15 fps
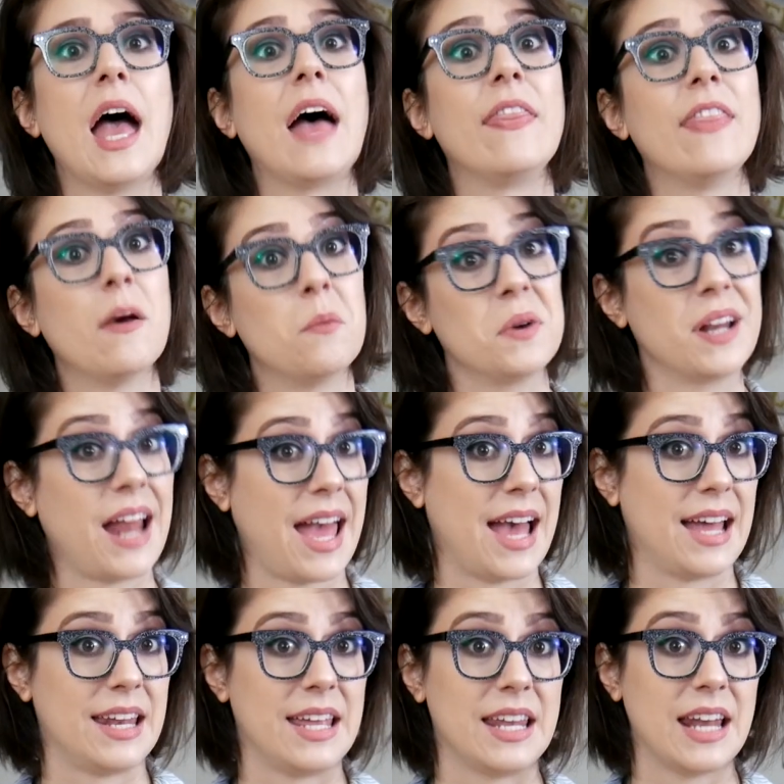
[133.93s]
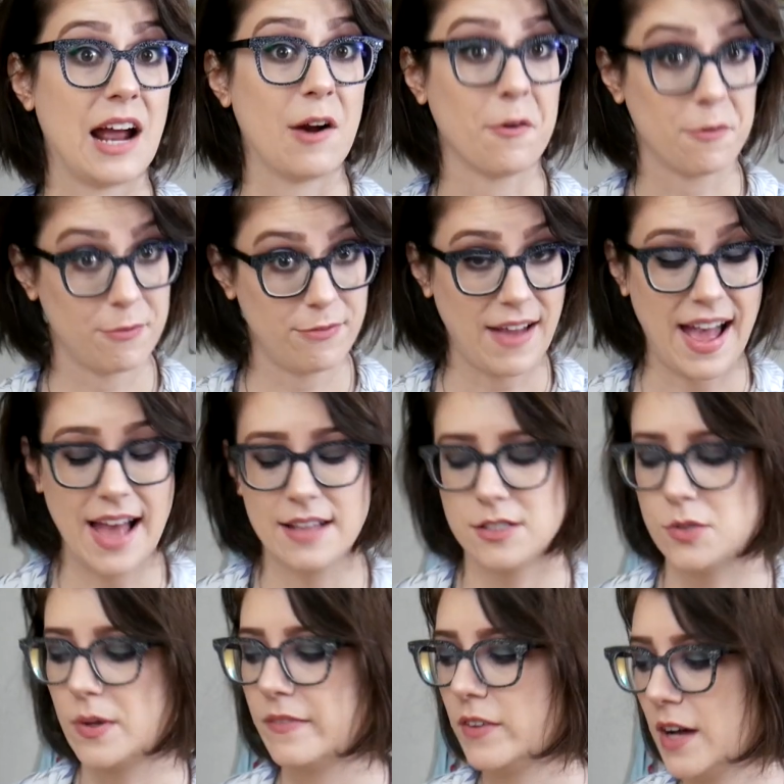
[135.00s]
and then we're gonna add in our fat.
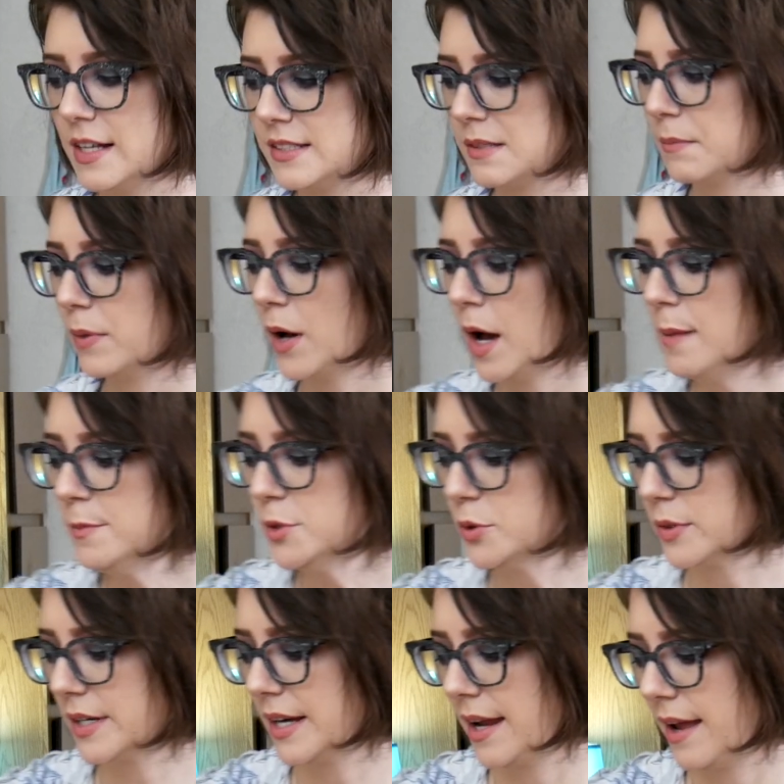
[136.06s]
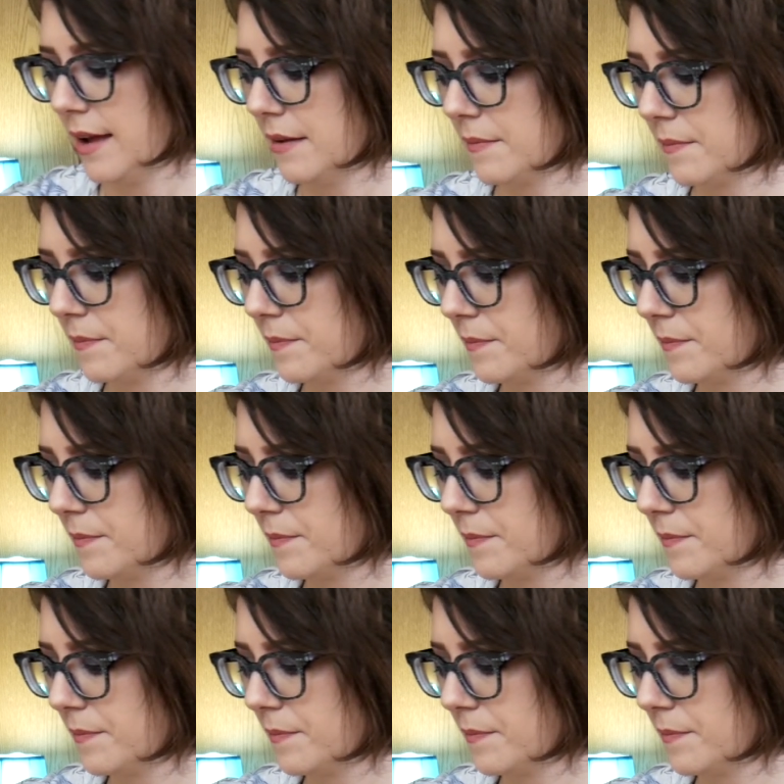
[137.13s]
So I've got some palm shortening,